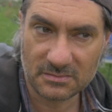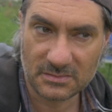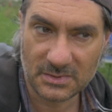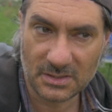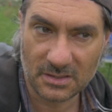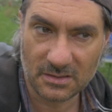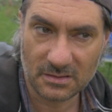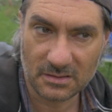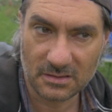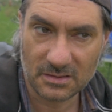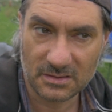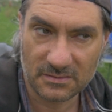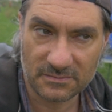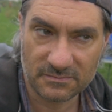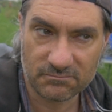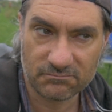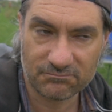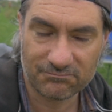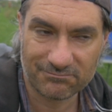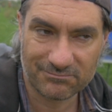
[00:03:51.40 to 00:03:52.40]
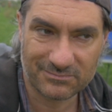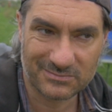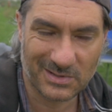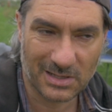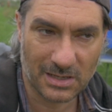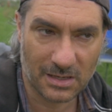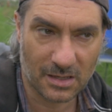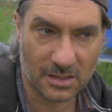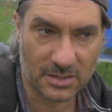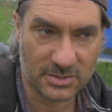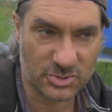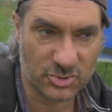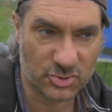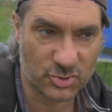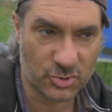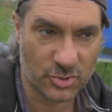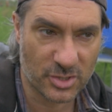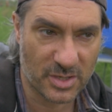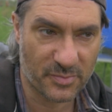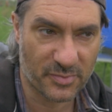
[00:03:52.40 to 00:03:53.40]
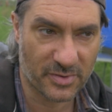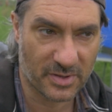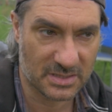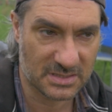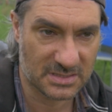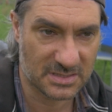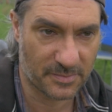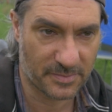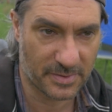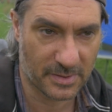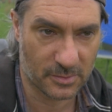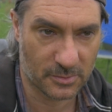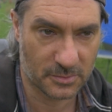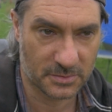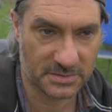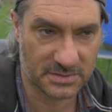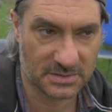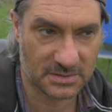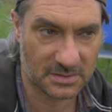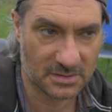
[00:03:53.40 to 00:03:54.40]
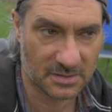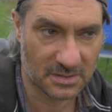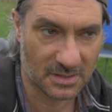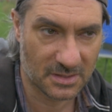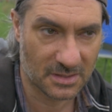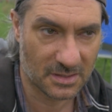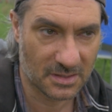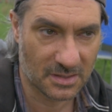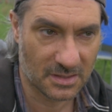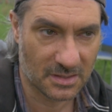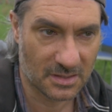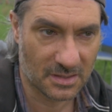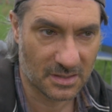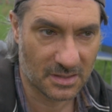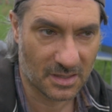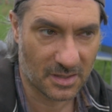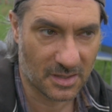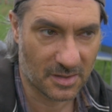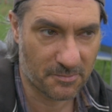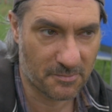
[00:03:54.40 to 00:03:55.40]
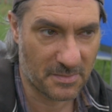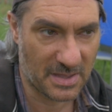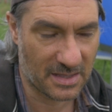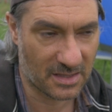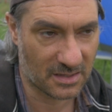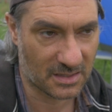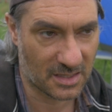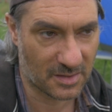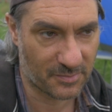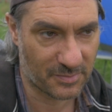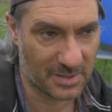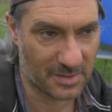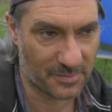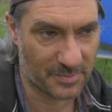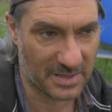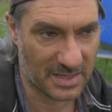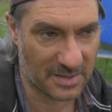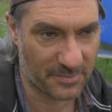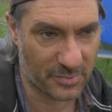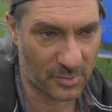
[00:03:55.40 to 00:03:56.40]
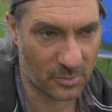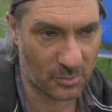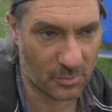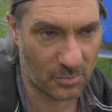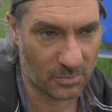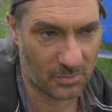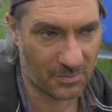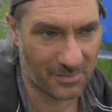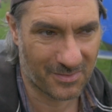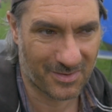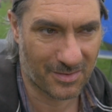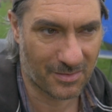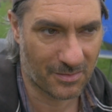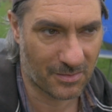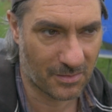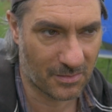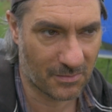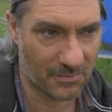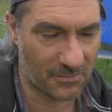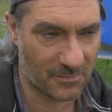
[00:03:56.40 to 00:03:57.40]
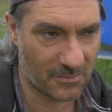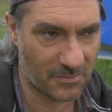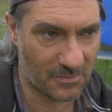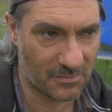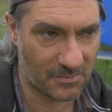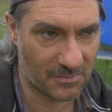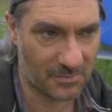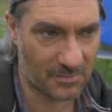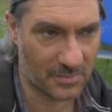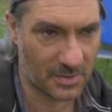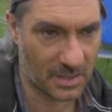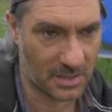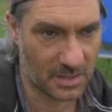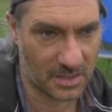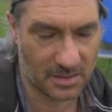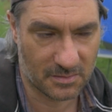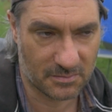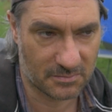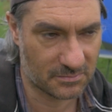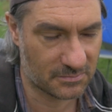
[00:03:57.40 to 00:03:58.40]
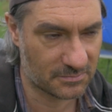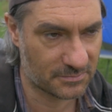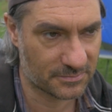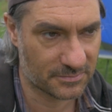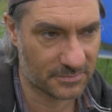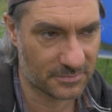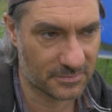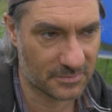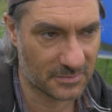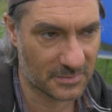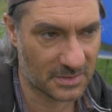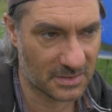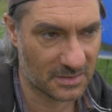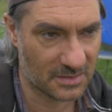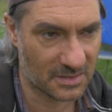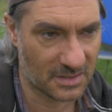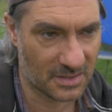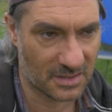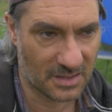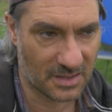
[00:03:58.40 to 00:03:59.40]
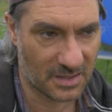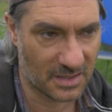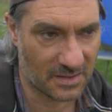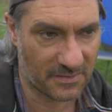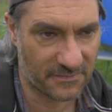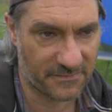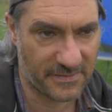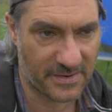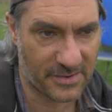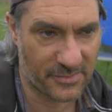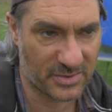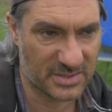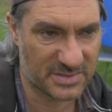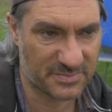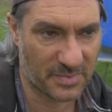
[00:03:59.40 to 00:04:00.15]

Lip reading: kind of last trip, I suppose. I met a couple of people at various